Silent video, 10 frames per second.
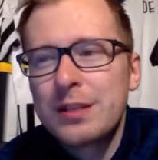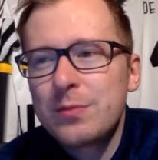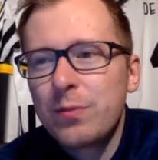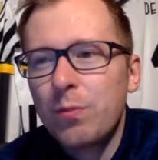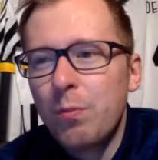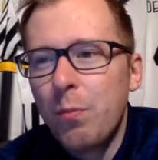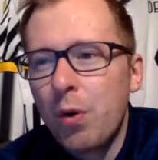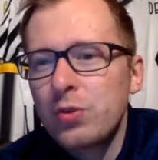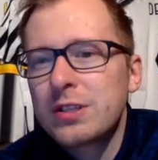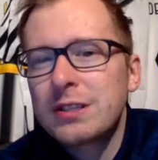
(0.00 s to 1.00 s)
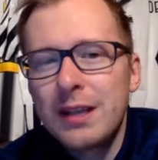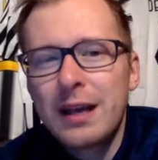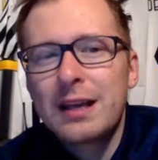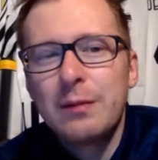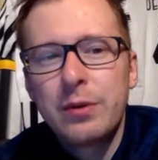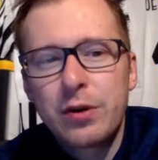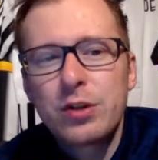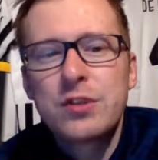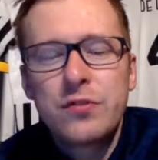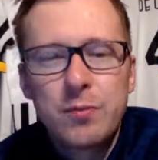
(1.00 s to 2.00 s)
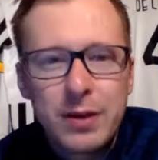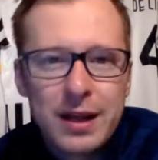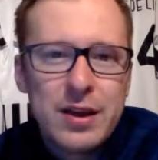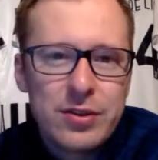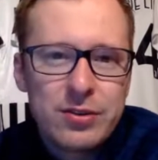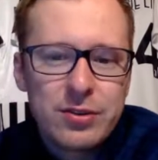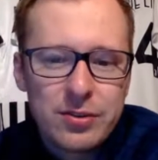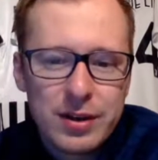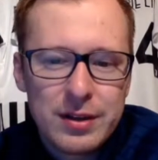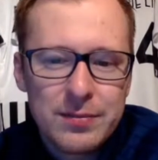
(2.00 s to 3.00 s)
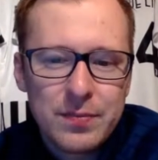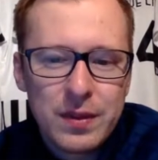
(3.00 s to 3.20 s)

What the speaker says: it's most likely because of a player, right?